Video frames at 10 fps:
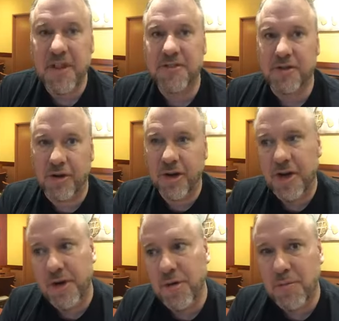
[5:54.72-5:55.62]
turn it
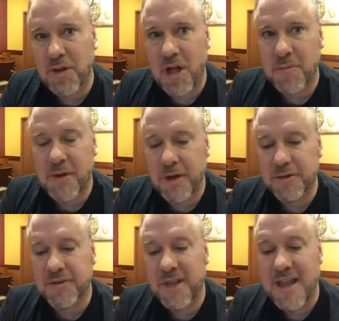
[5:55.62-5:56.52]
into a blog
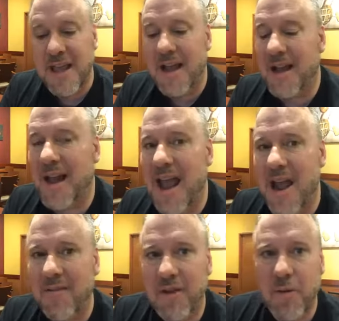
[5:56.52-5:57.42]
post, and in
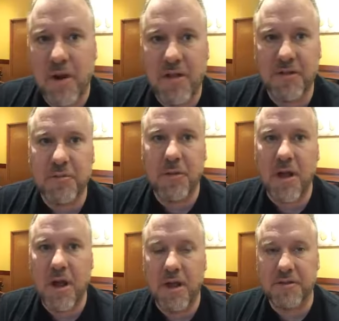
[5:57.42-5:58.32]
every one of those
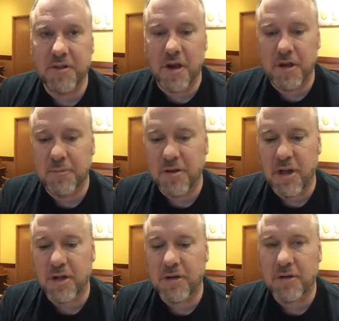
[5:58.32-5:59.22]
blogs on
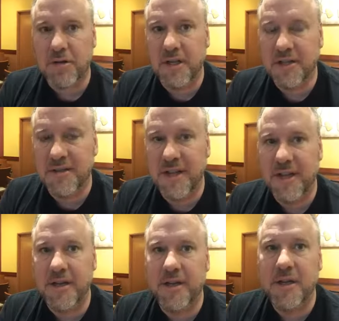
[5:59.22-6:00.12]
Blogger,
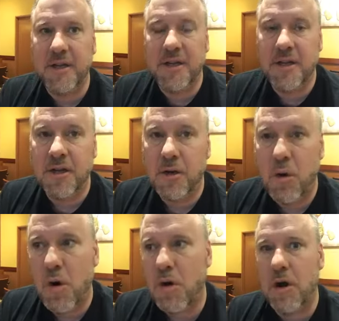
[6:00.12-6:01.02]
LinkedIn,
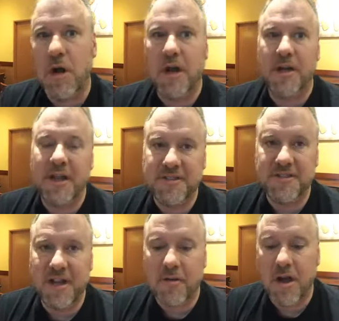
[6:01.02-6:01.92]
Quora,
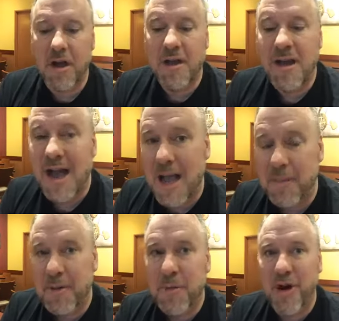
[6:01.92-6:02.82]
etc., I'm
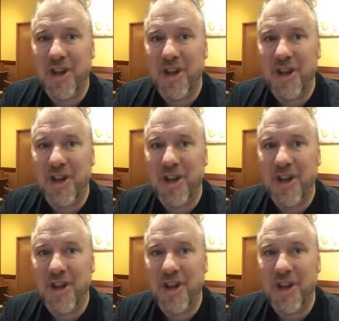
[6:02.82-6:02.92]
going to put a